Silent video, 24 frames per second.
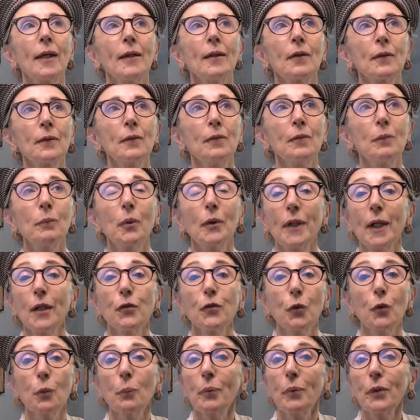potential
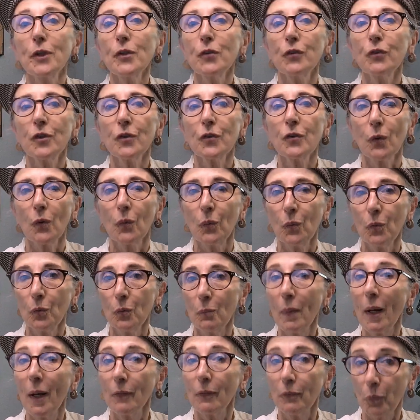breaches, or
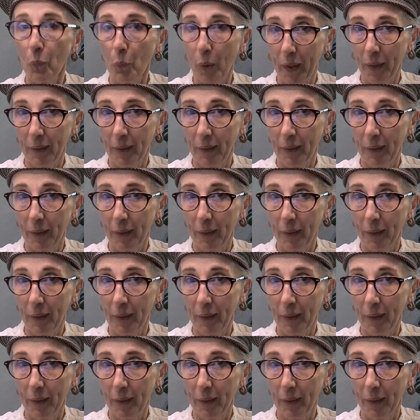malware.